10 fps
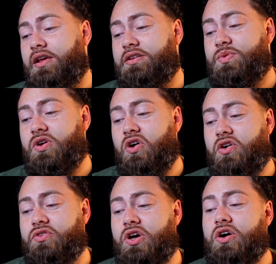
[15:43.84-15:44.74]
as we
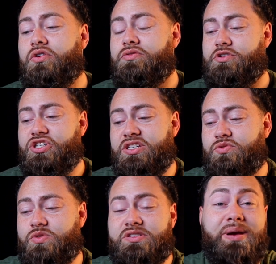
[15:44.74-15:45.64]
all know,
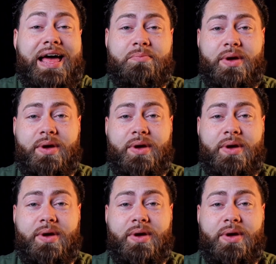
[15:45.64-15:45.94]
Jesus was a black